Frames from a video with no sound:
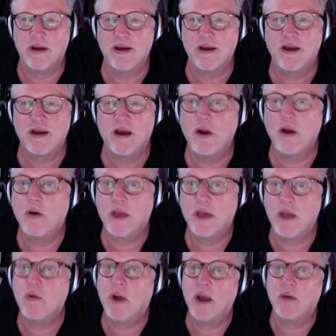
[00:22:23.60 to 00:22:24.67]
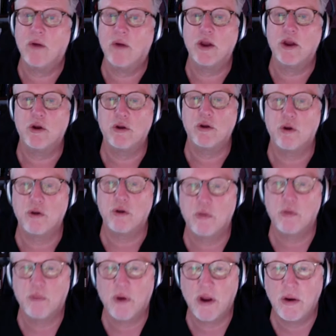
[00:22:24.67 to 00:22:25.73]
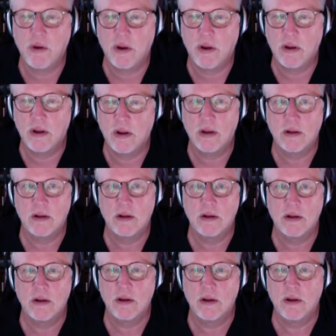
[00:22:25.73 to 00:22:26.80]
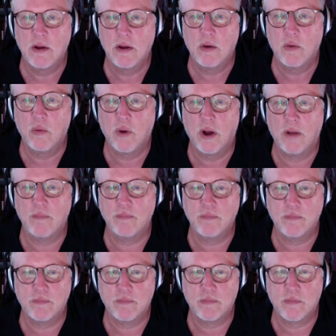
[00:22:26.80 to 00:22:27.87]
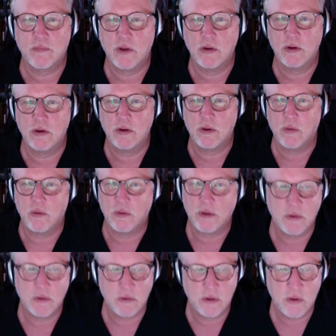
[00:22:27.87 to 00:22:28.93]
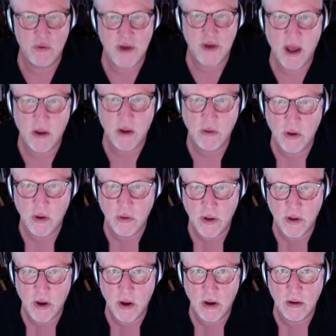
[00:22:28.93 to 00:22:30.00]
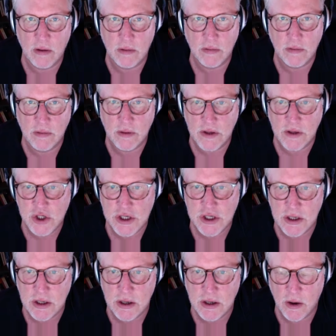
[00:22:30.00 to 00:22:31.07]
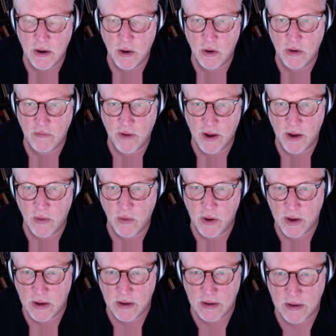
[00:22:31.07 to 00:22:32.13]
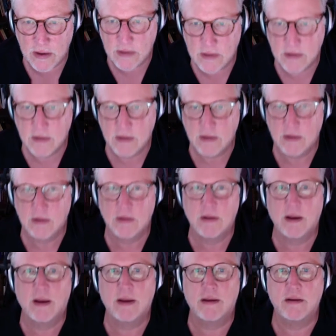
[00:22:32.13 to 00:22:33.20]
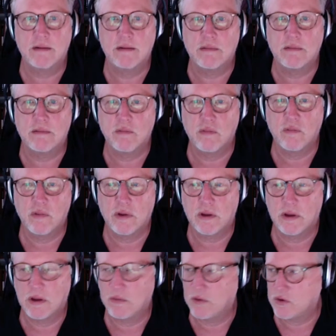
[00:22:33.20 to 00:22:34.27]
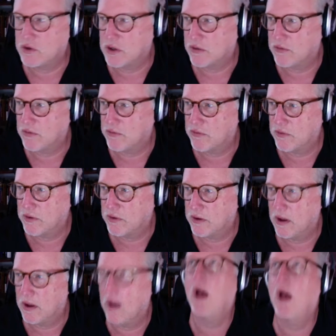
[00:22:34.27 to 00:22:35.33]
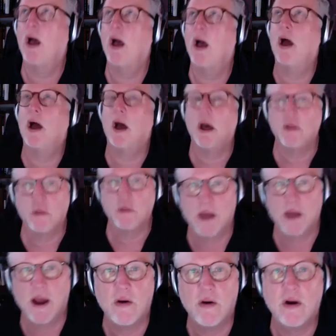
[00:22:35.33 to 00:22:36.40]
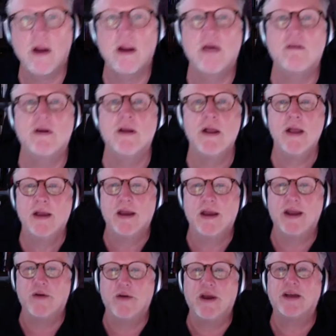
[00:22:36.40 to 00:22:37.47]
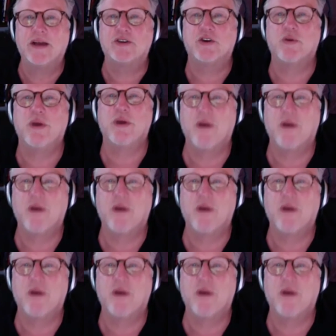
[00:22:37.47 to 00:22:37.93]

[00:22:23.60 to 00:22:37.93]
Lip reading: Okay, right. Your brain. Well, you now know that the CEO of iAwake, I can give you stuff for free. The power, I love it. Anyway, yeah, so we